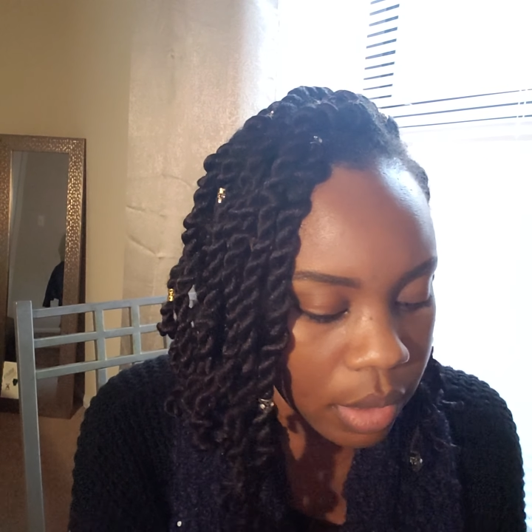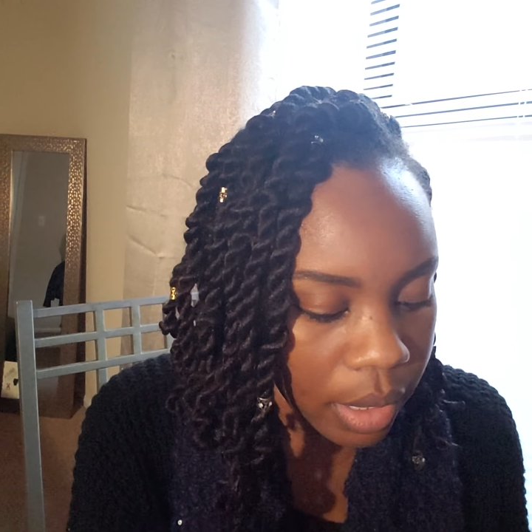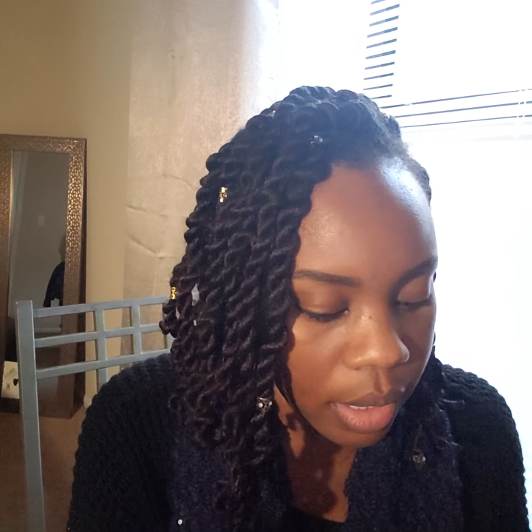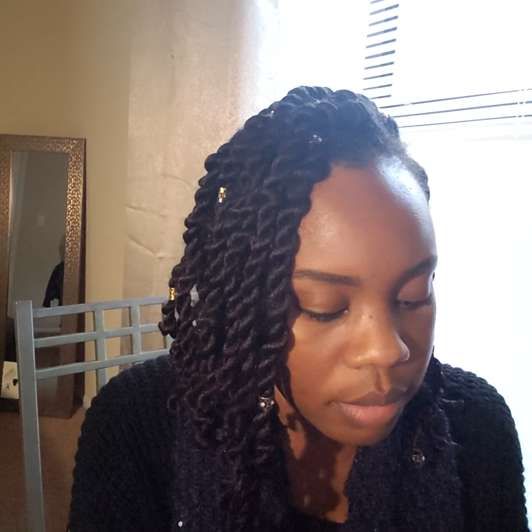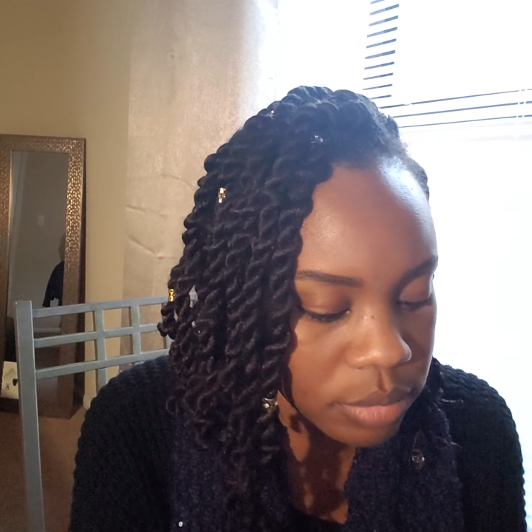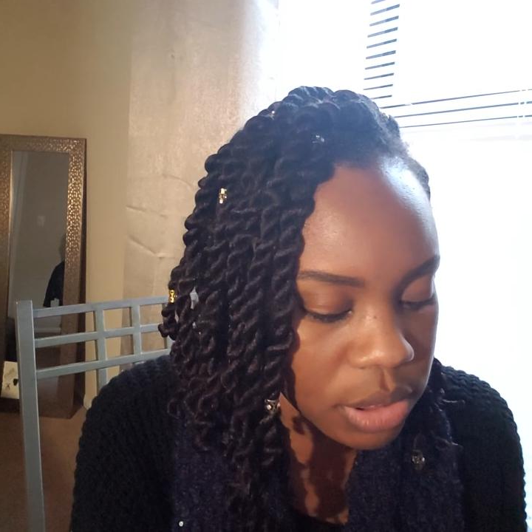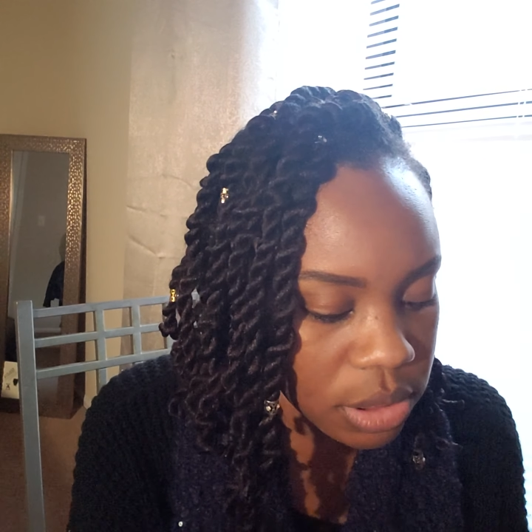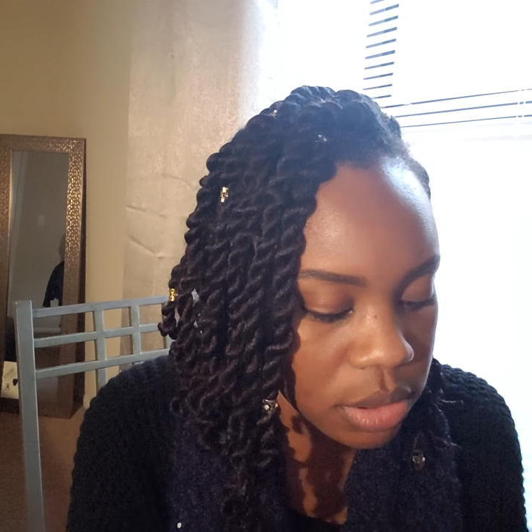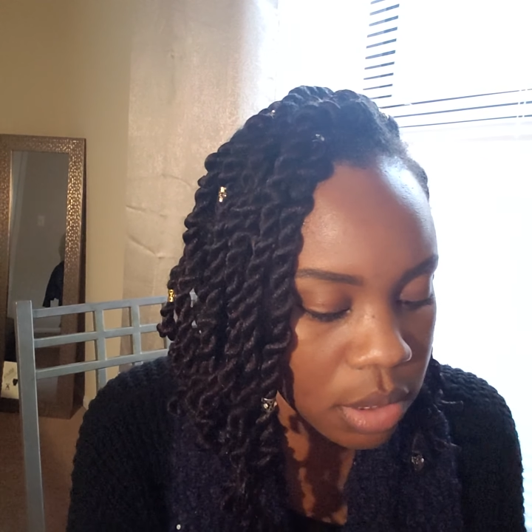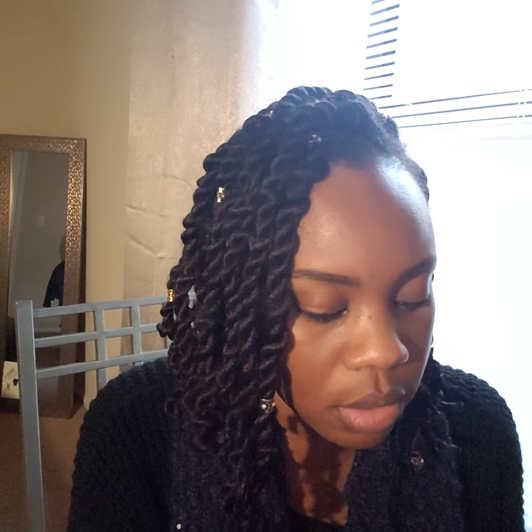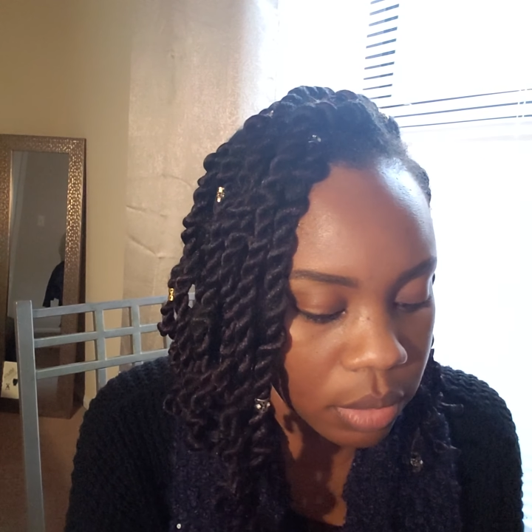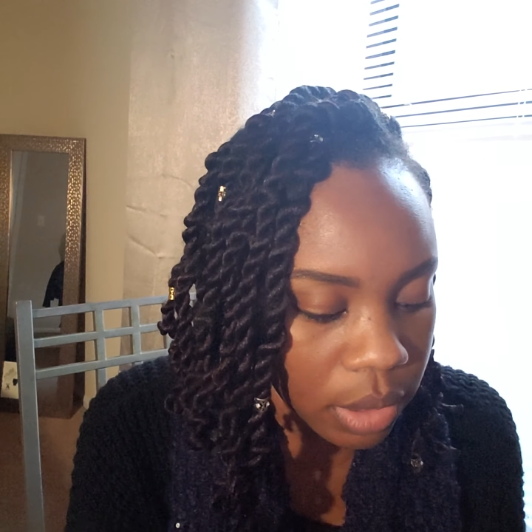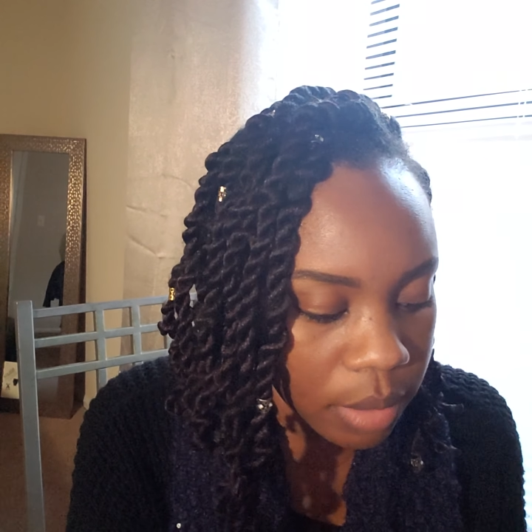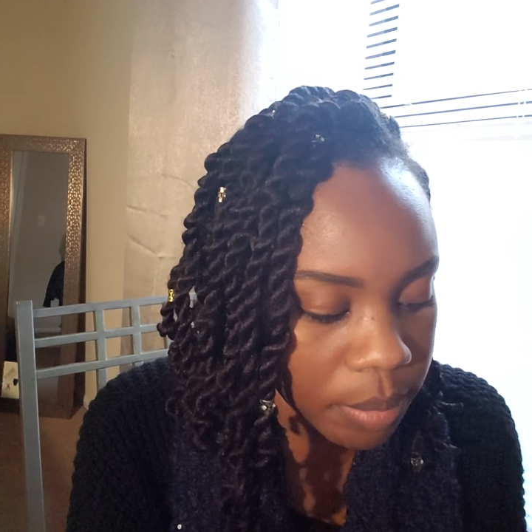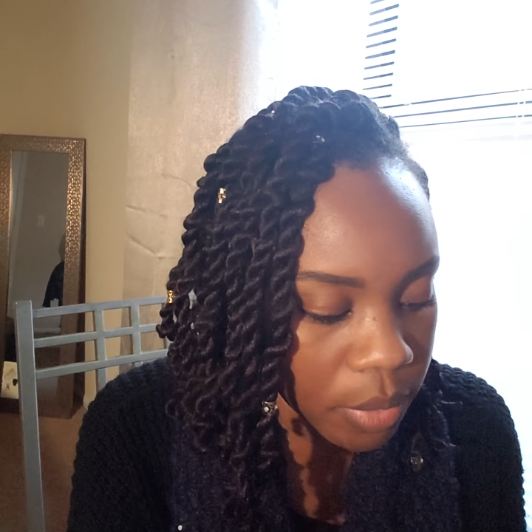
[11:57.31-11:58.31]
I'm just
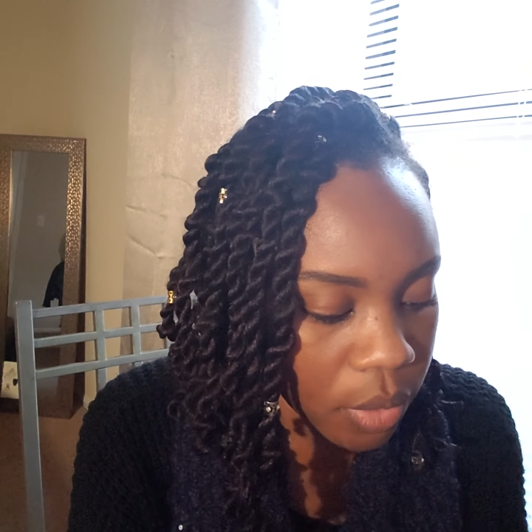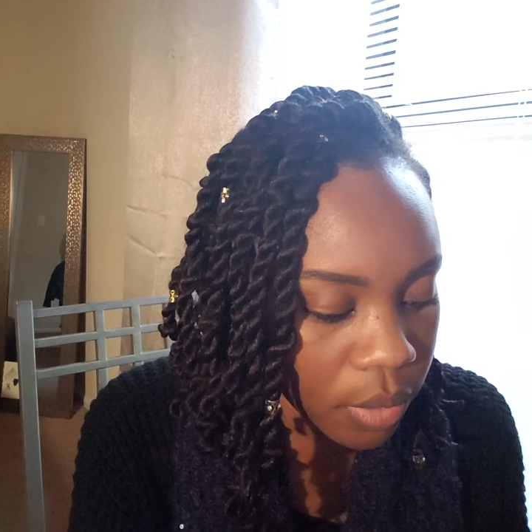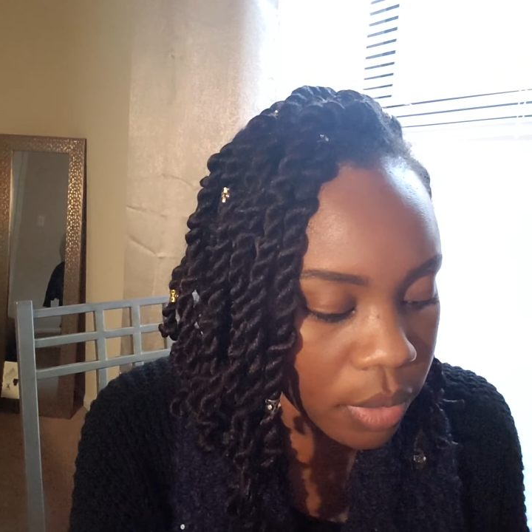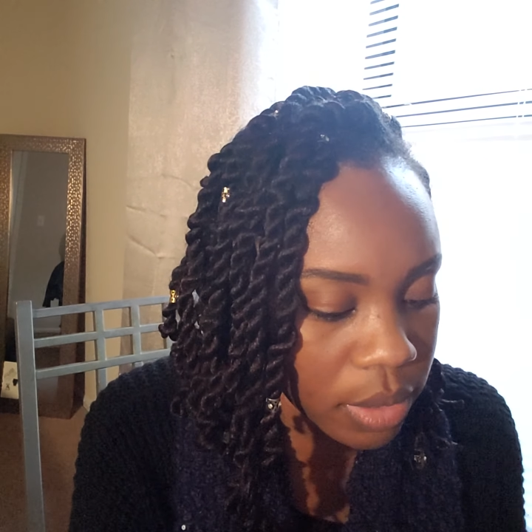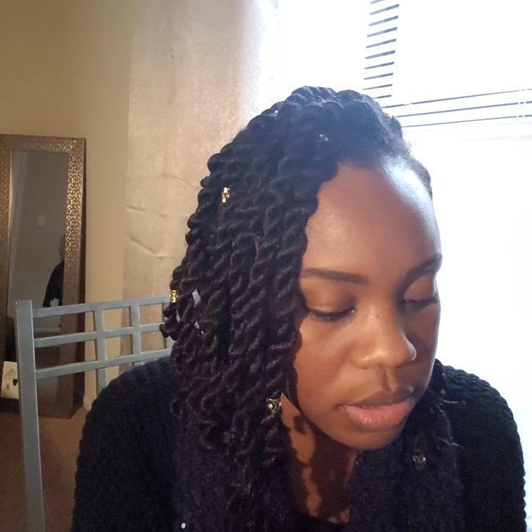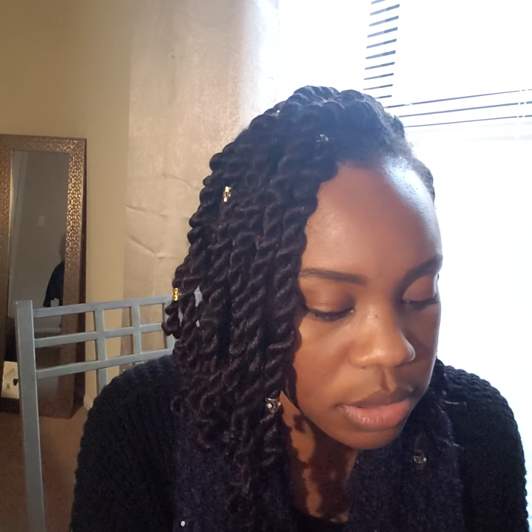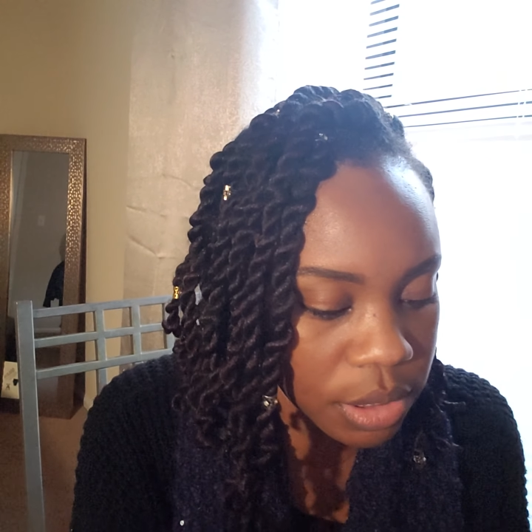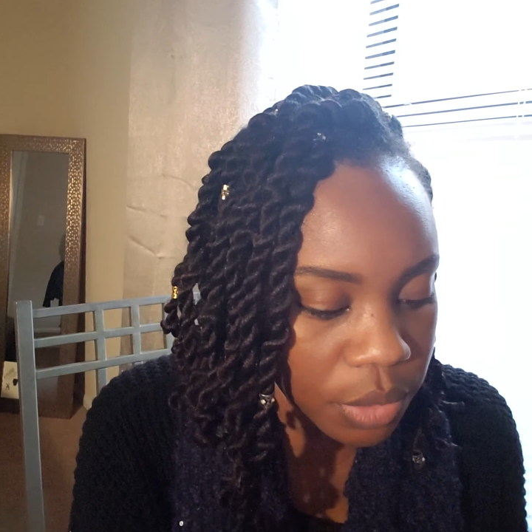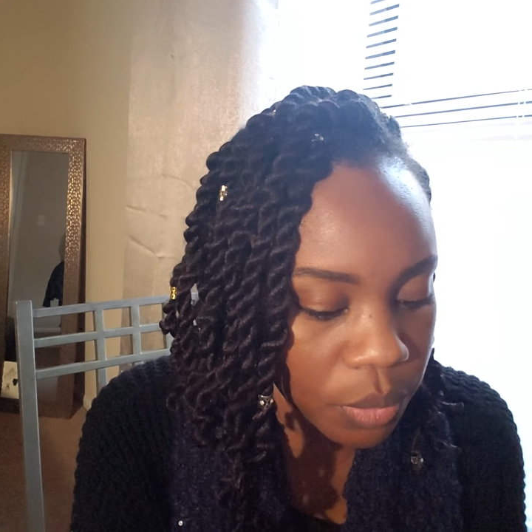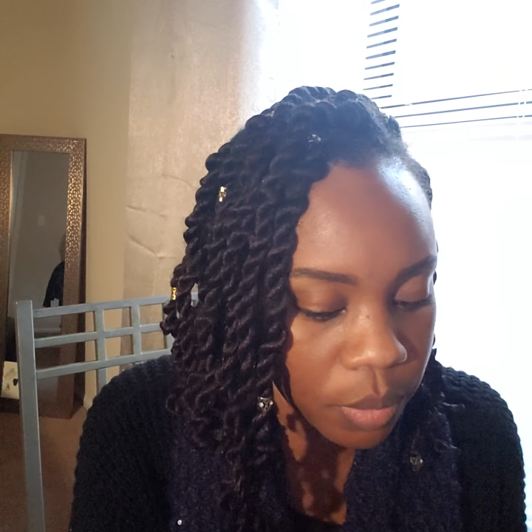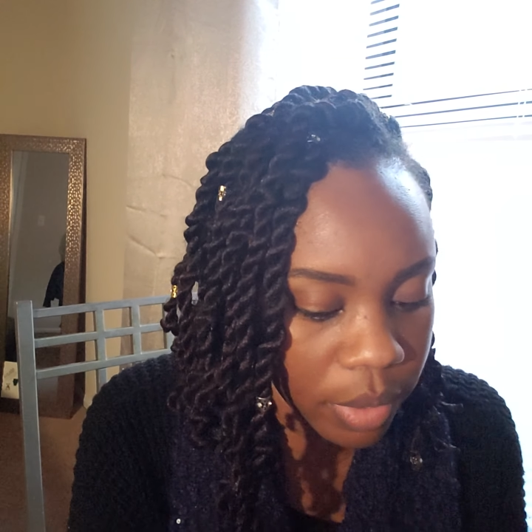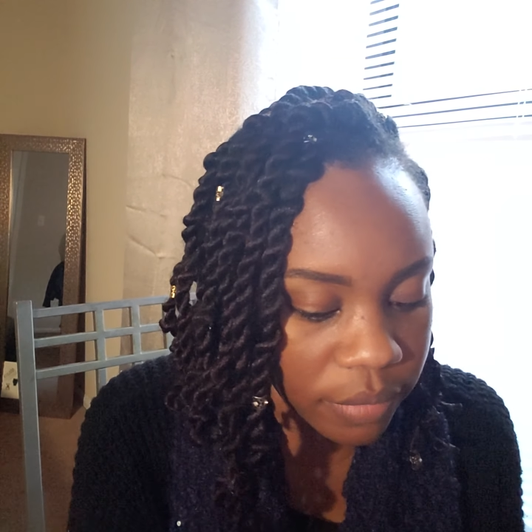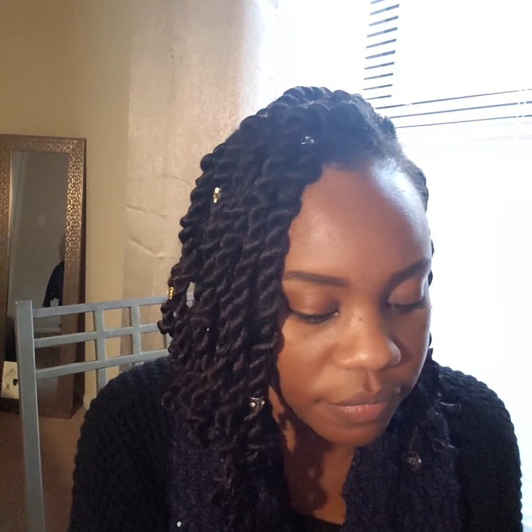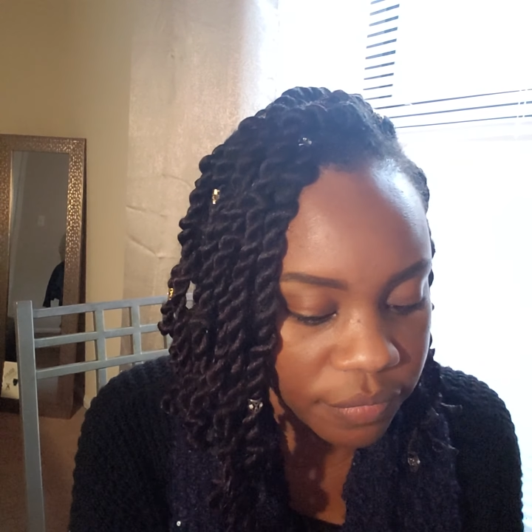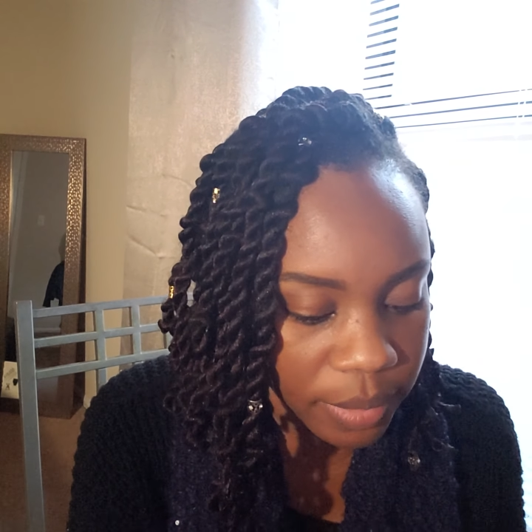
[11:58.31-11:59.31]
going to keep going until
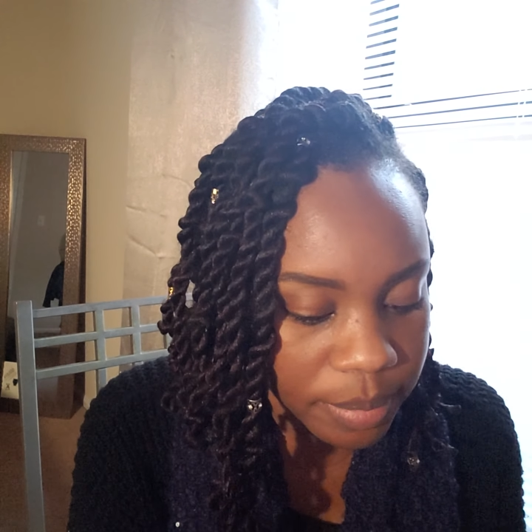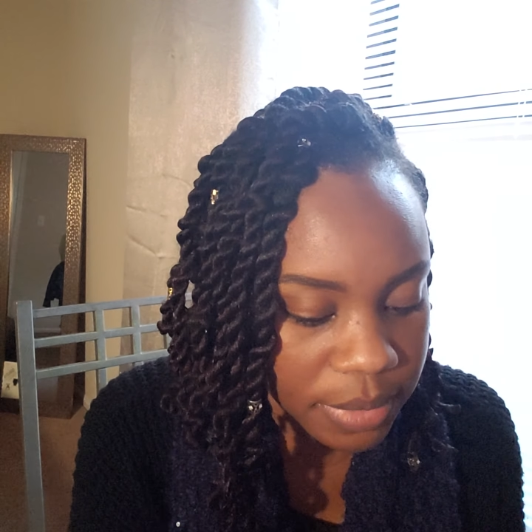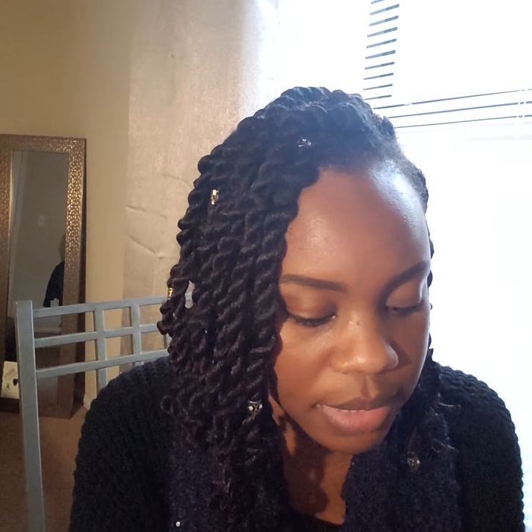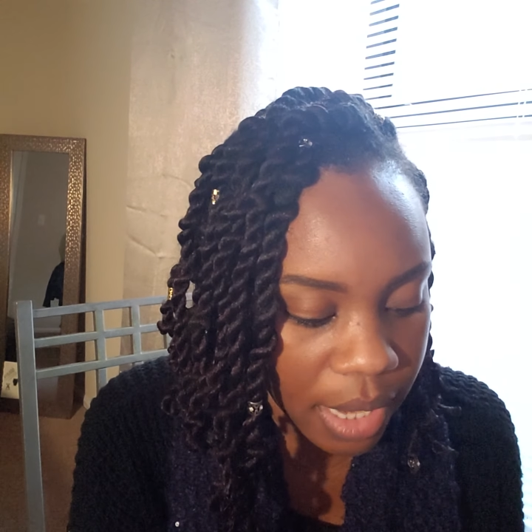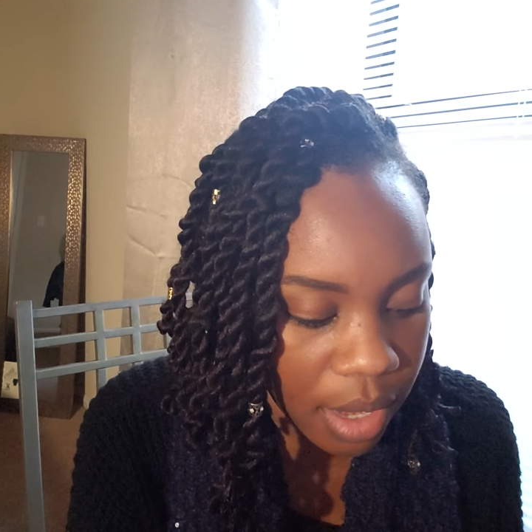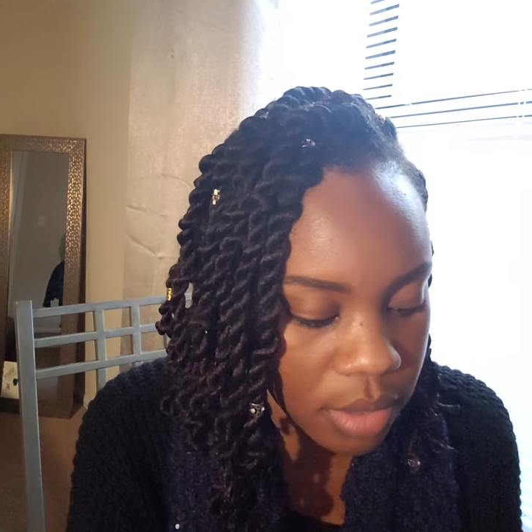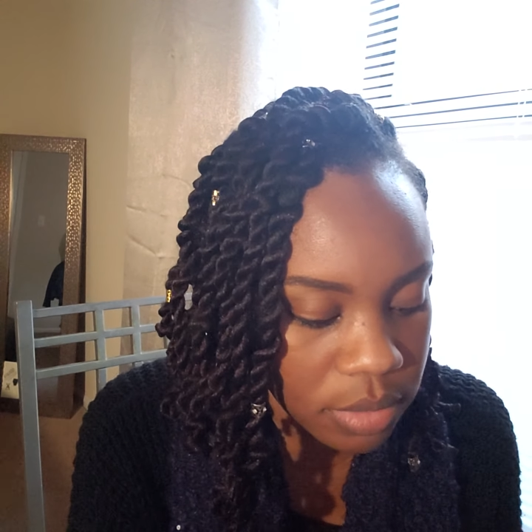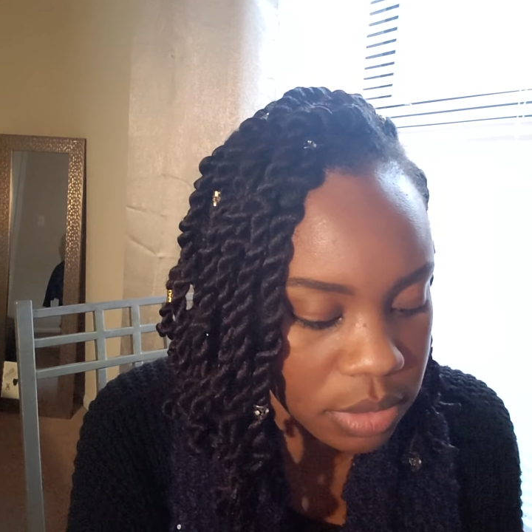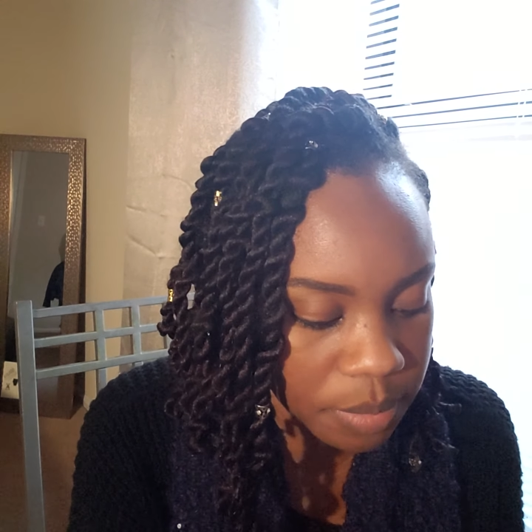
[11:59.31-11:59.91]
one flips out,